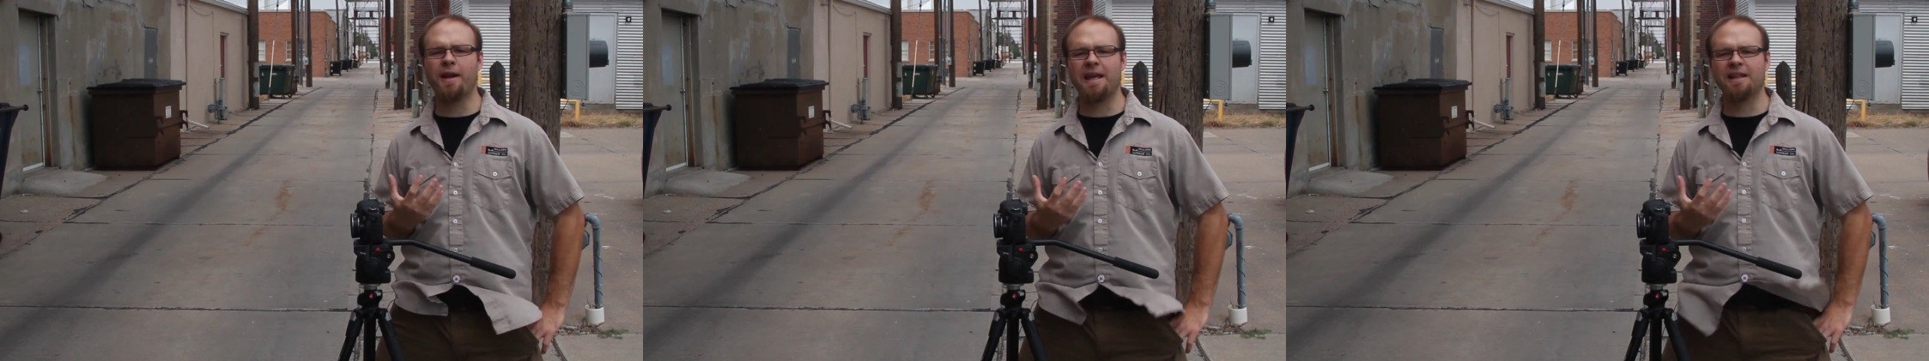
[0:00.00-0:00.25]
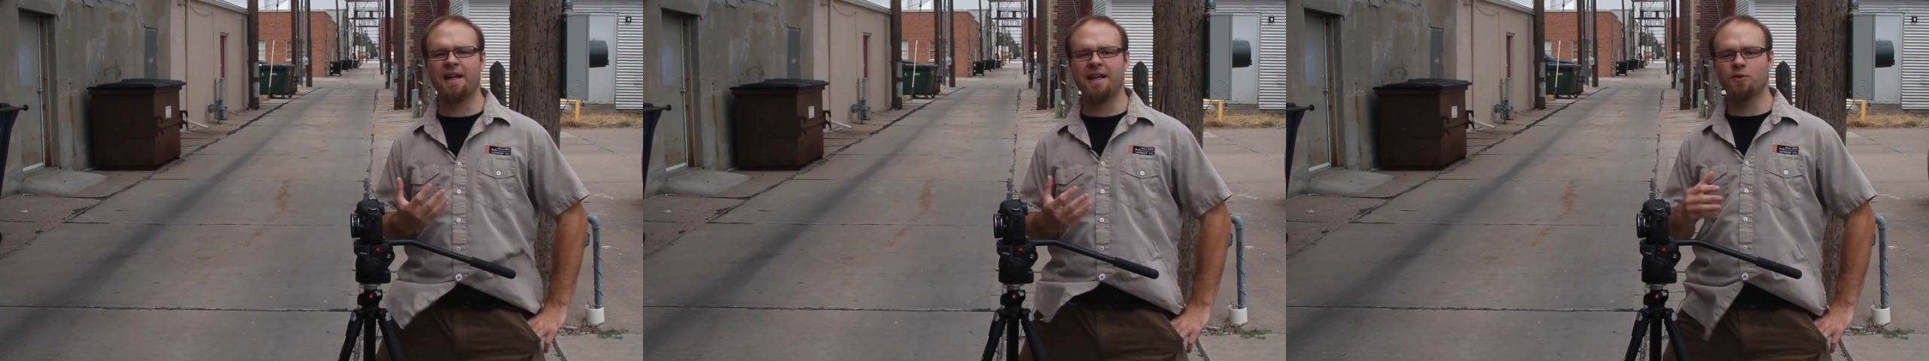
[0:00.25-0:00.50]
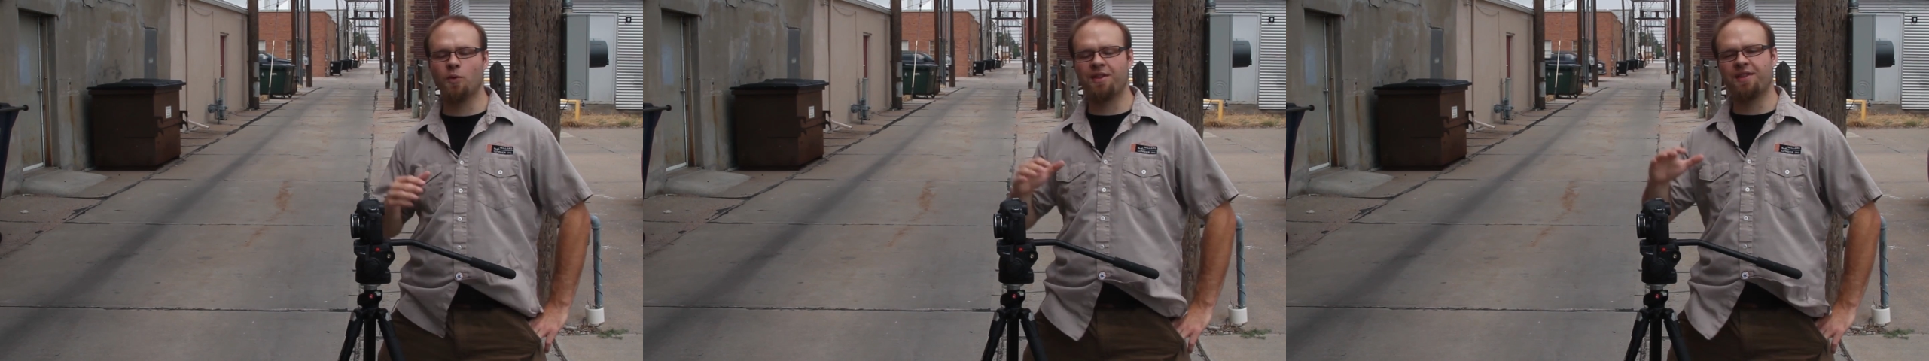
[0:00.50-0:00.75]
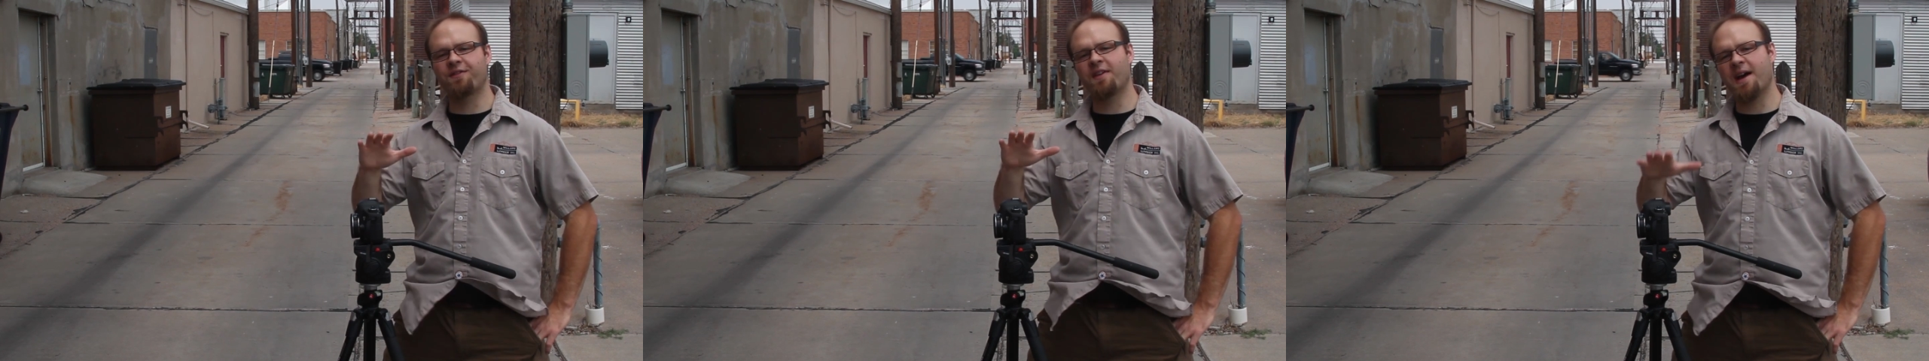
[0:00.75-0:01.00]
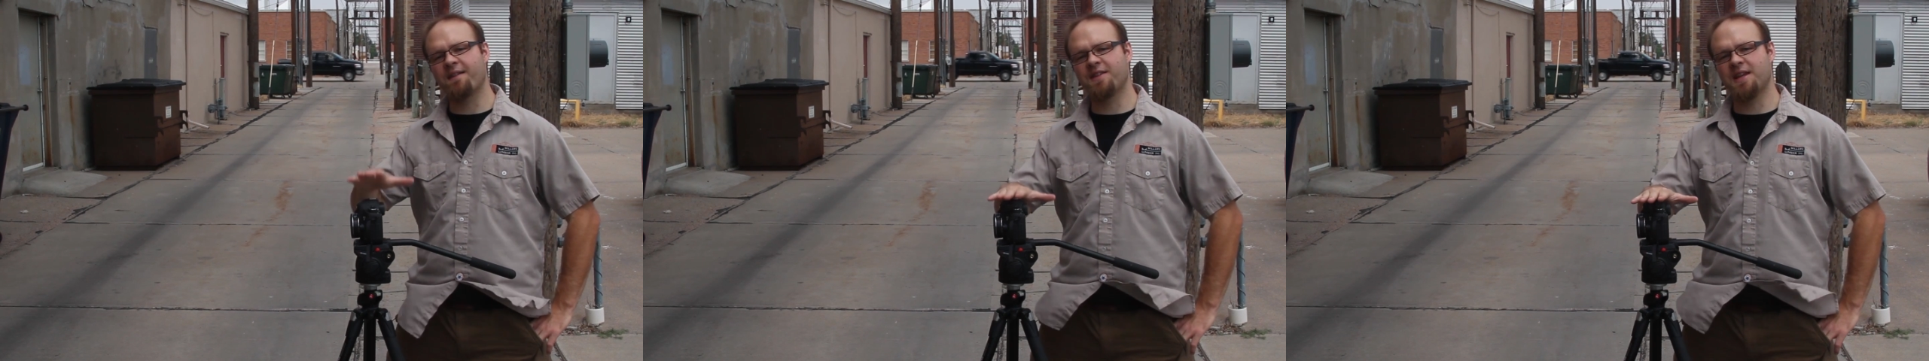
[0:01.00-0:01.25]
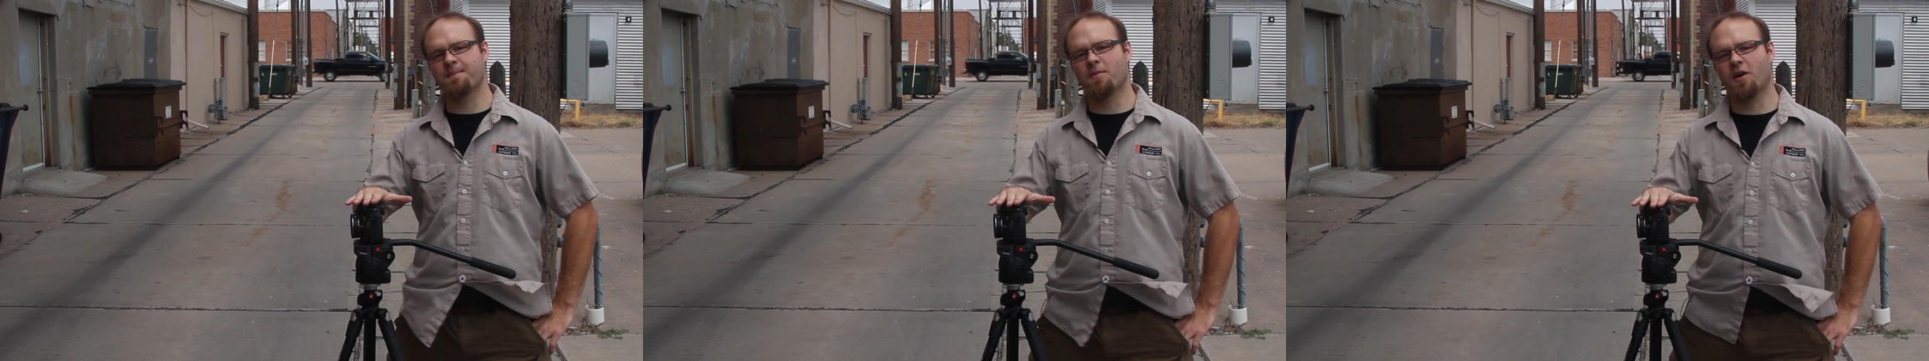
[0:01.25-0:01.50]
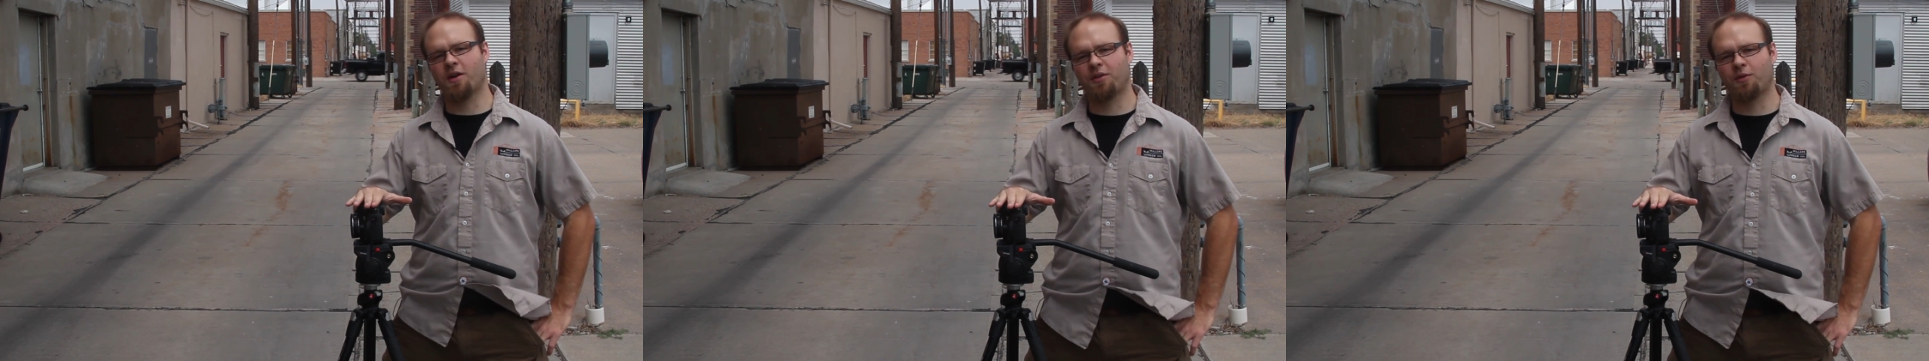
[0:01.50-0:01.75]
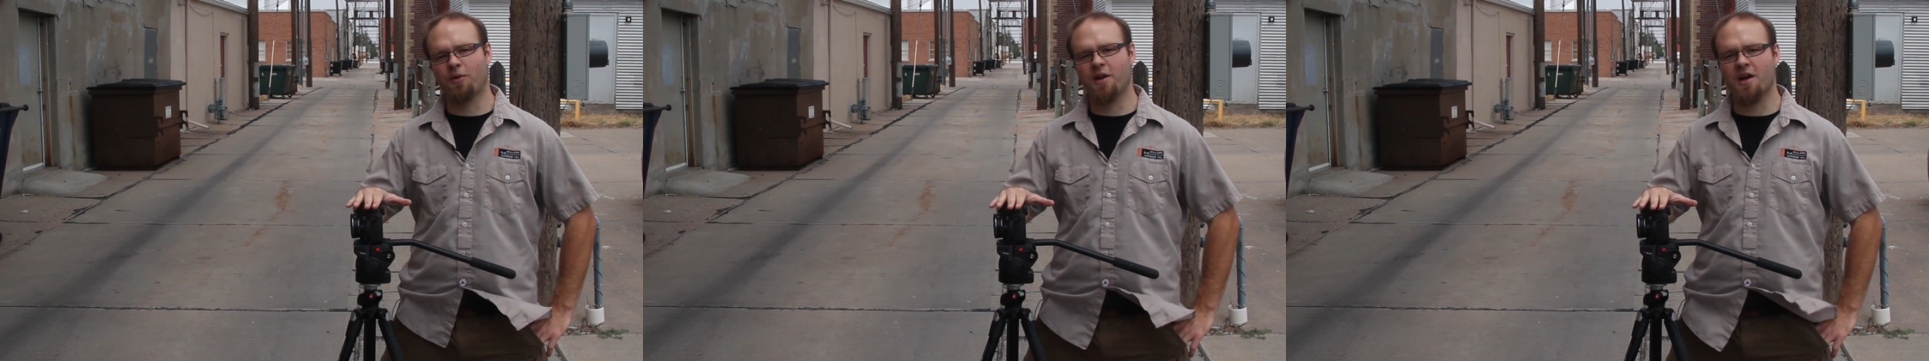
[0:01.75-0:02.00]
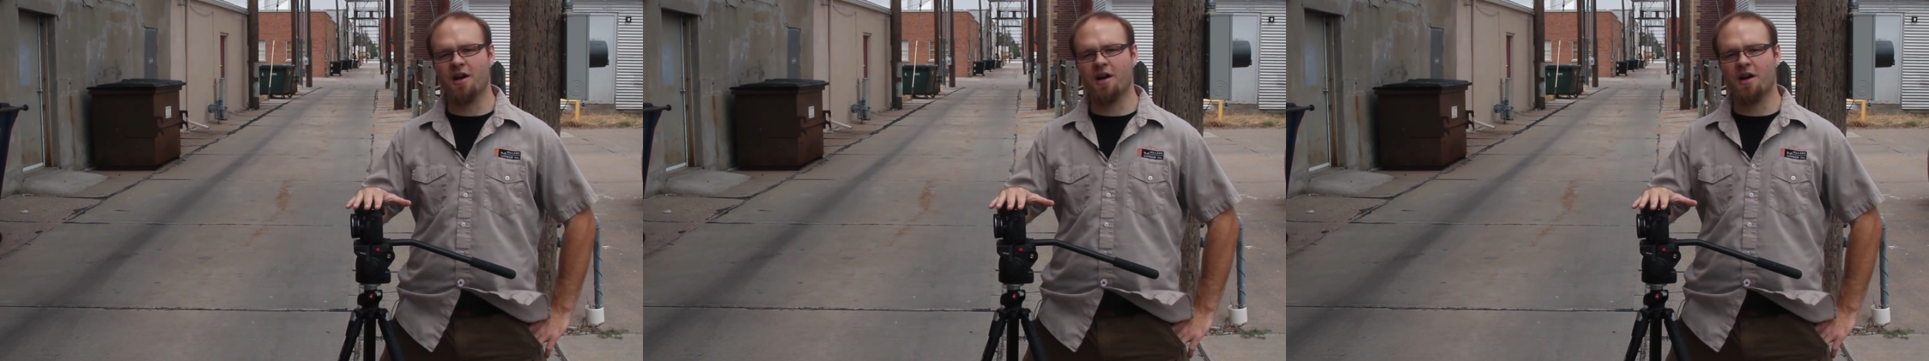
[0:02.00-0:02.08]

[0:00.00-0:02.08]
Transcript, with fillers: eight lens with the five D Mark three.